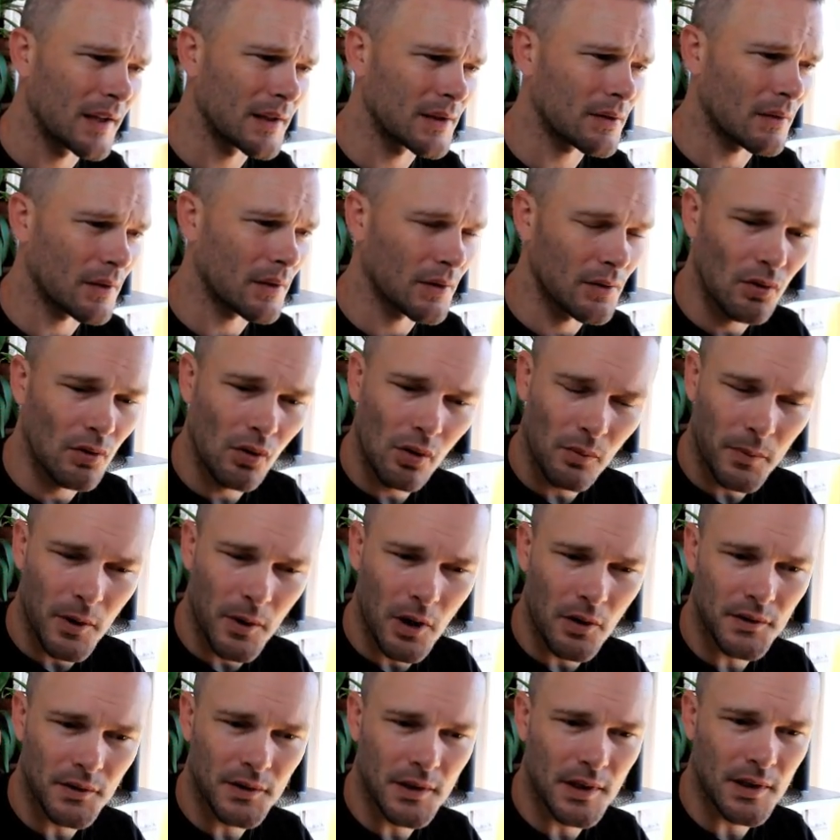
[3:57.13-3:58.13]
So our newel
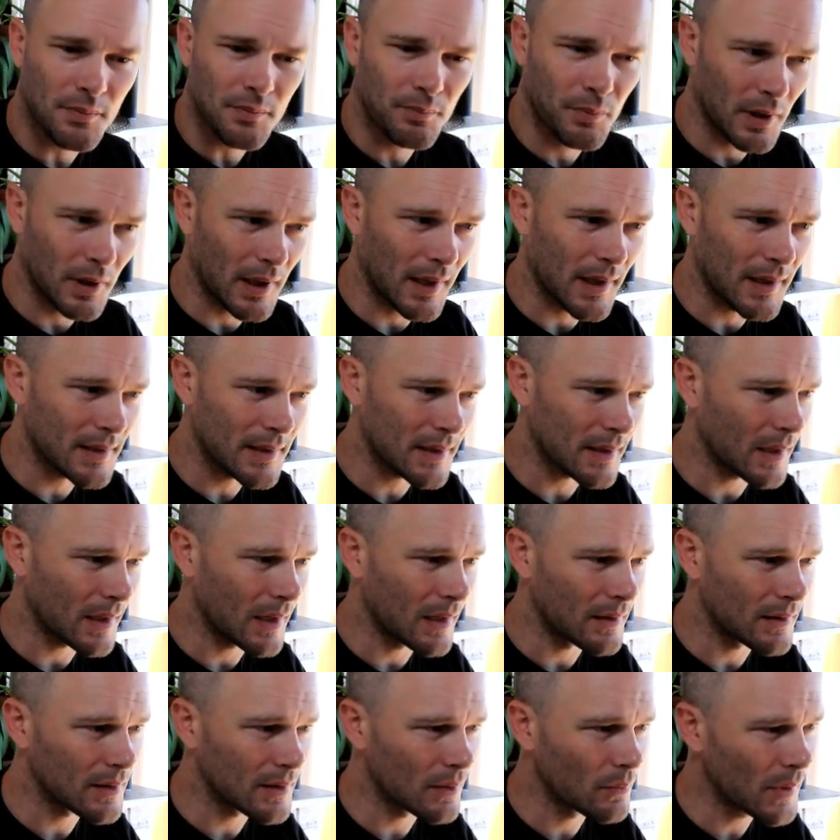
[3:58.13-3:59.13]
post is placed.
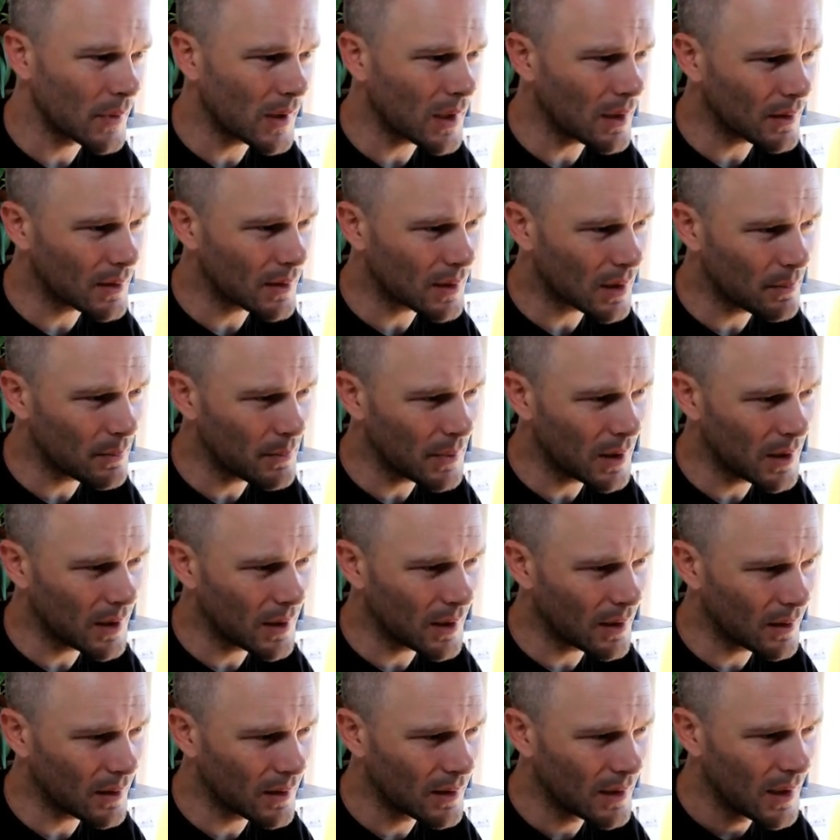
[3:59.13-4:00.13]
And so we can come in
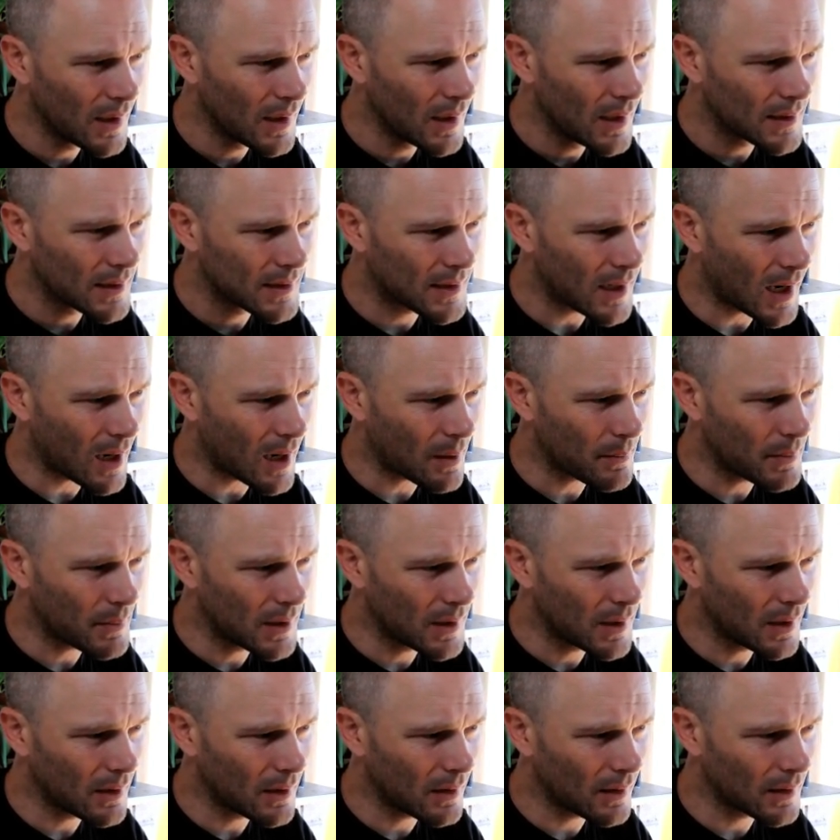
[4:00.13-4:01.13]
here, tab
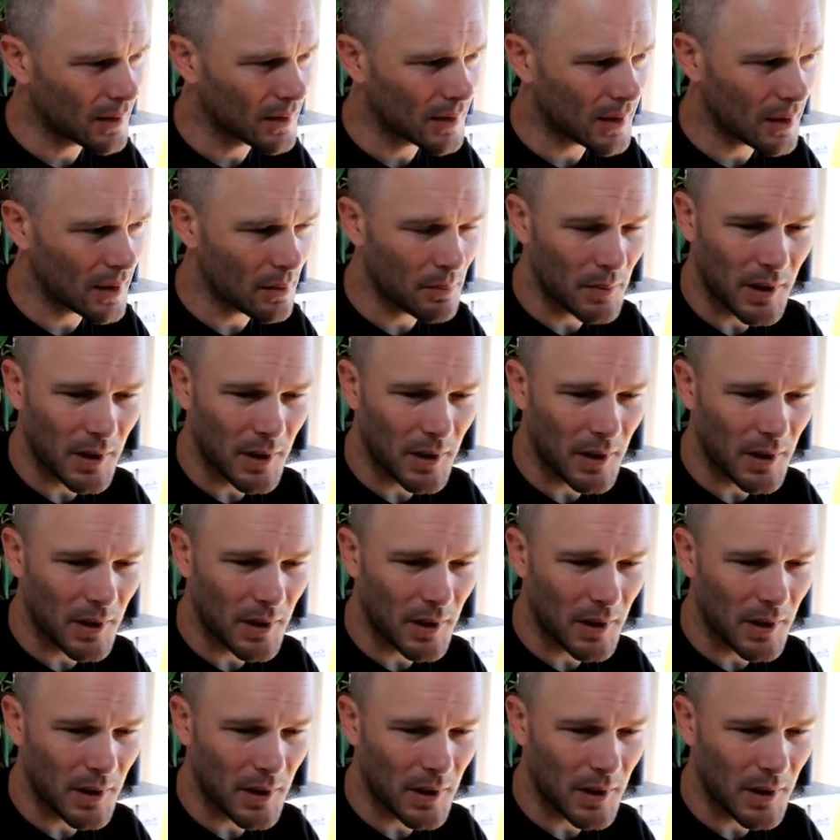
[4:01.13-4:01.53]
in here, and kind of